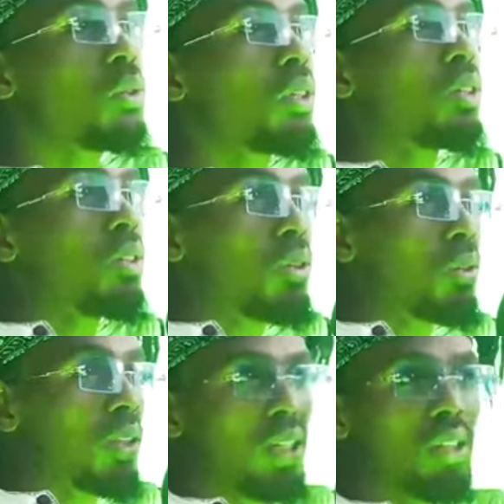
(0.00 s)
you'll
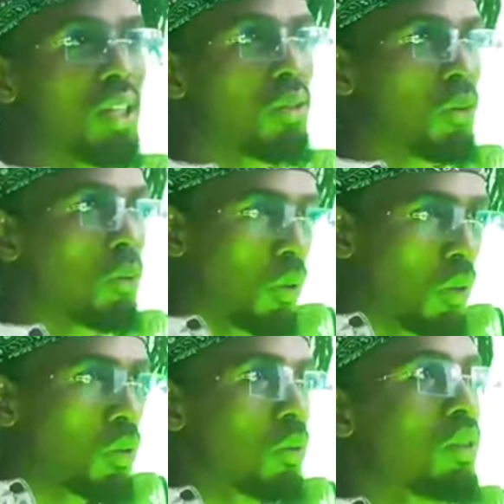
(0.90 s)
know. Short. And then you
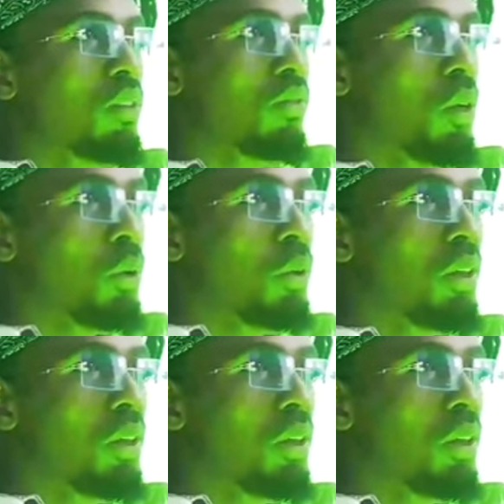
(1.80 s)
won't lose a phone,